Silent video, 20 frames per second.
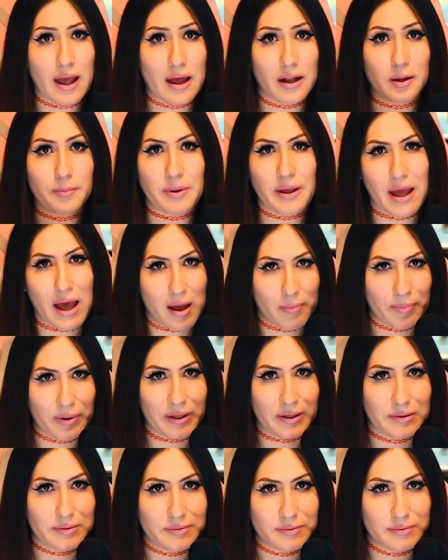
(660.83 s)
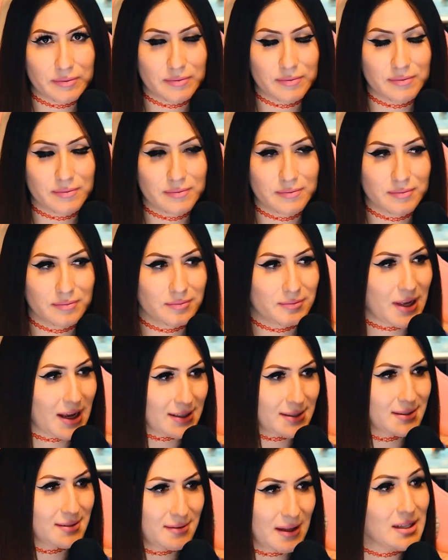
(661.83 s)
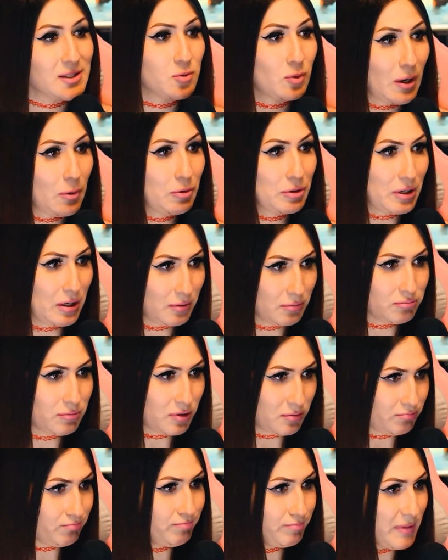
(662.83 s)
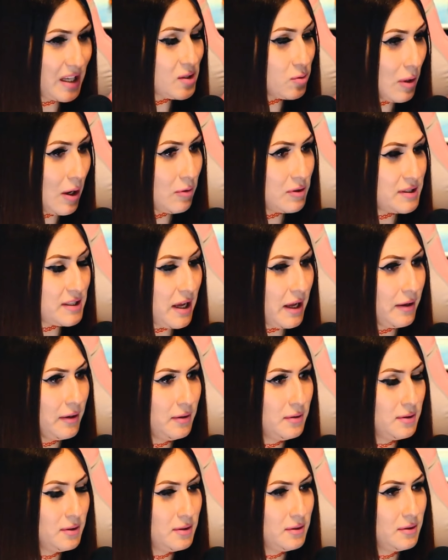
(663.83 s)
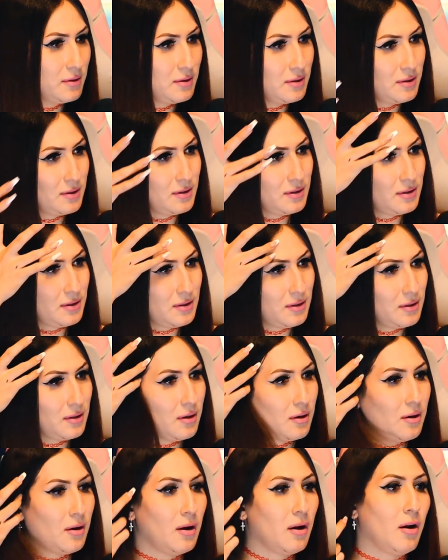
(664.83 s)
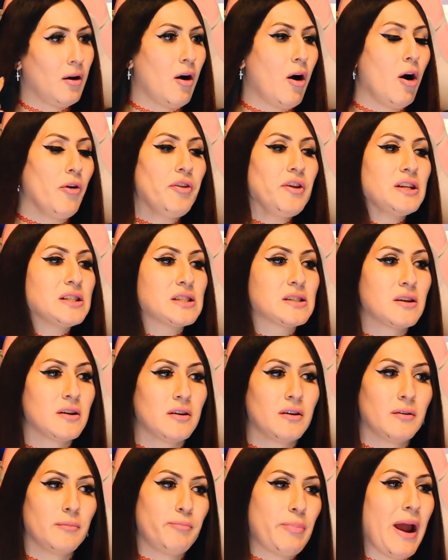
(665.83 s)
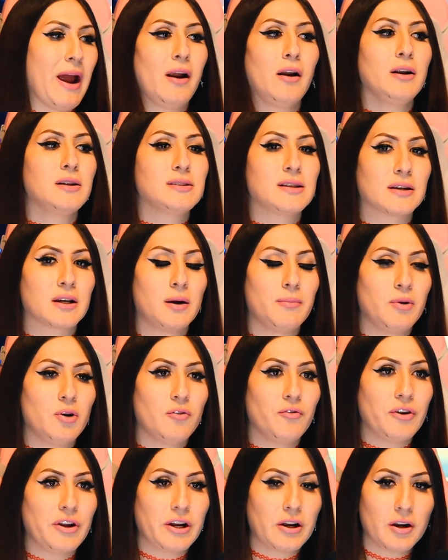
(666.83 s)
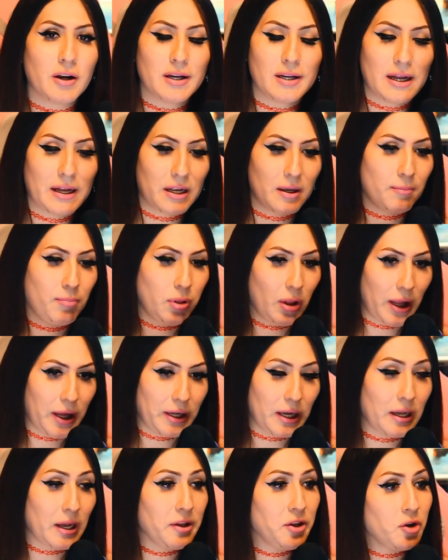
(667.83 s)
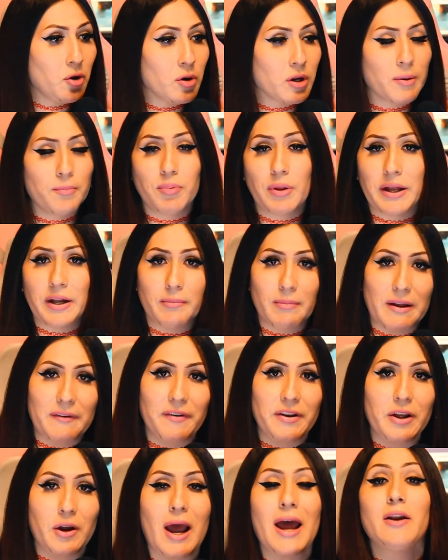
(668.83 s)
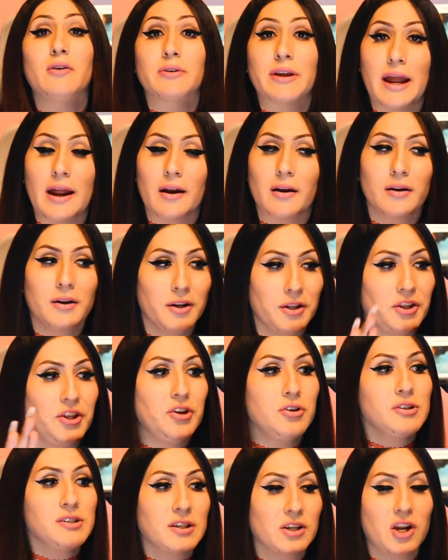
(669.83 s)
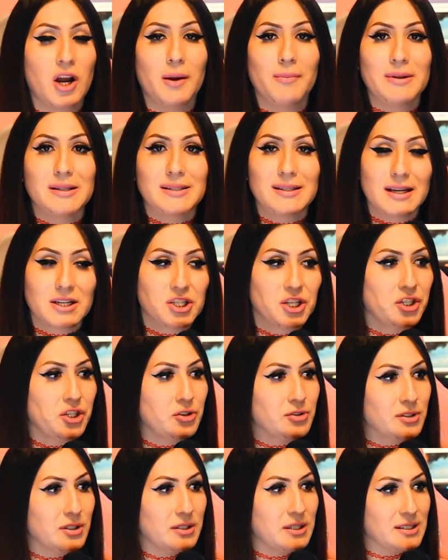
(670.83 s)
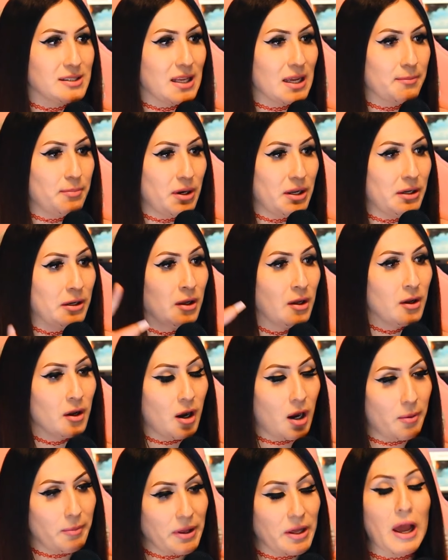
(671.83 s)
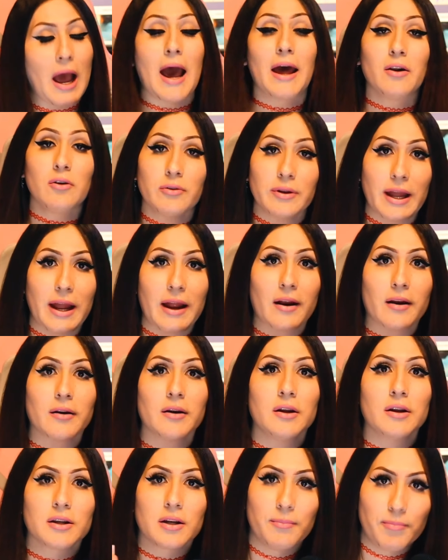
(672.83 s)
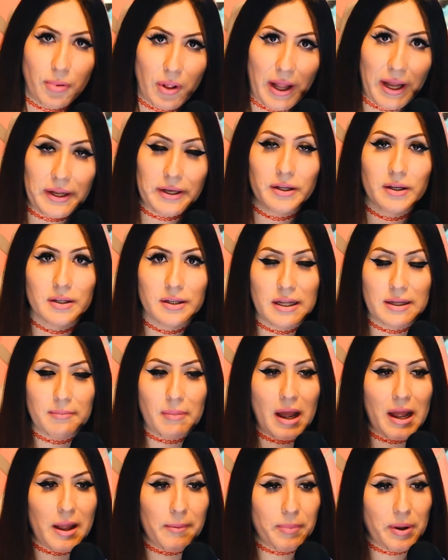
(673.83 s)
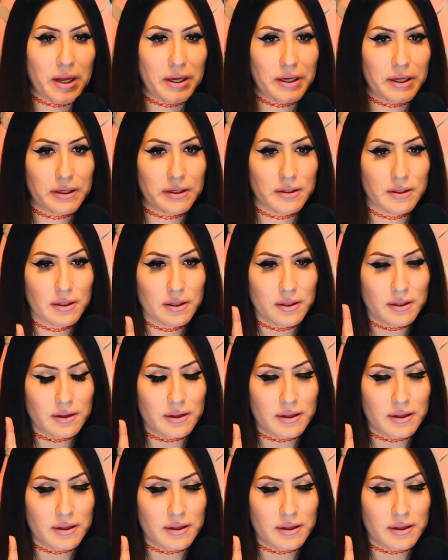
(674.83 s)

how to be happy. That's that's what I would that's what I would say. All these parents that come over here and, and complain and, and you know what complain on my video i don't care use the comment section use the dislike button on me i don't care complain in my opinion